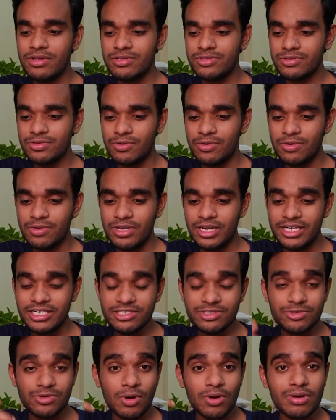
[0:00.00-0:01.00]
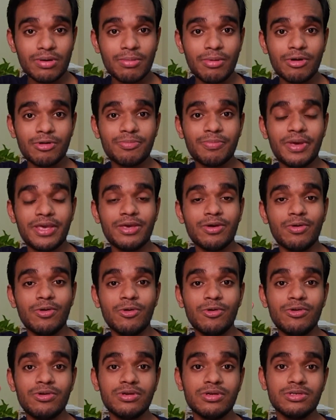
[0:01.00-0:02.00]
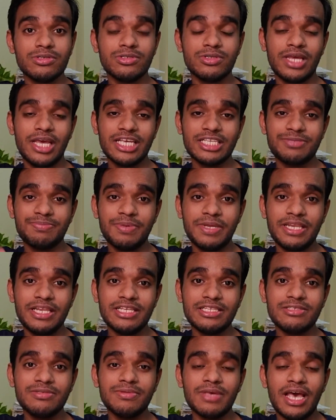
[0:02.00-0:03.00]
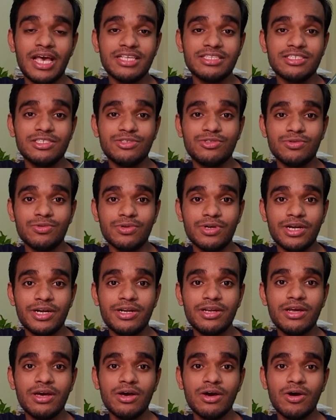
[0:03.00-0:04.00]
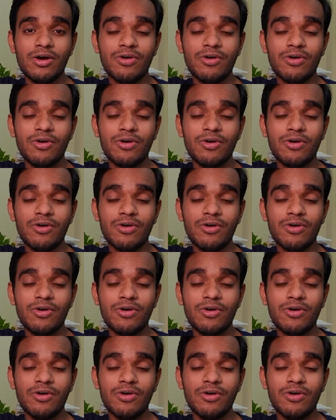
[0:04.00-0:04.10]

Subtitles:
So let's talk about my own experience as a student